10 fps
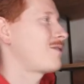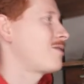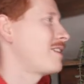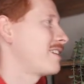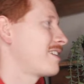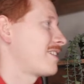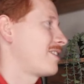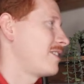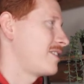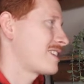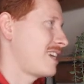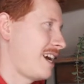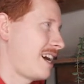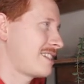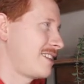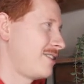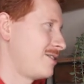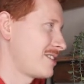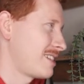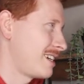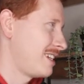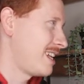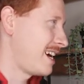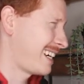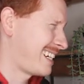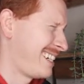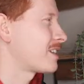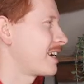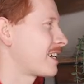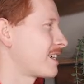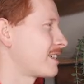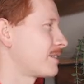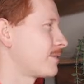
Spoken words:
one of those atolls that are like, it's like,